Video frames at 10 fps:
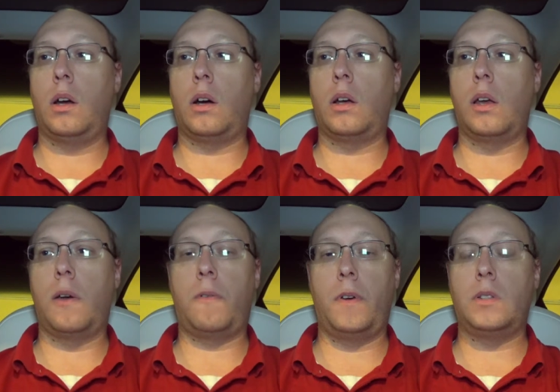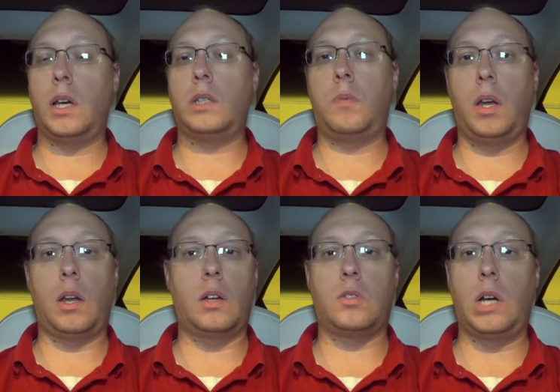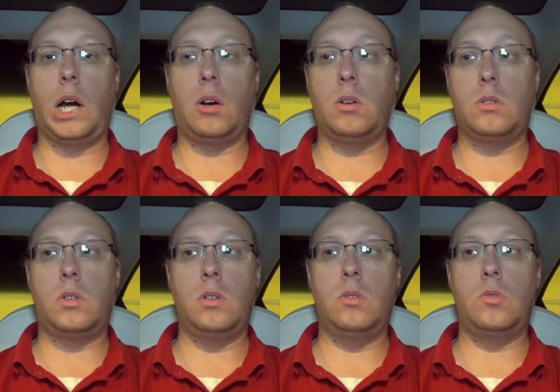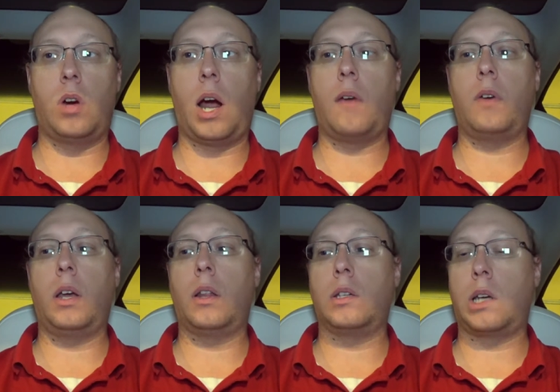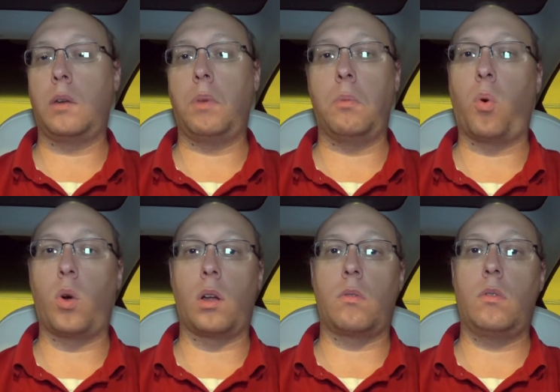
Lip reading: if it takes me an extra hour or two driving, that's going to be more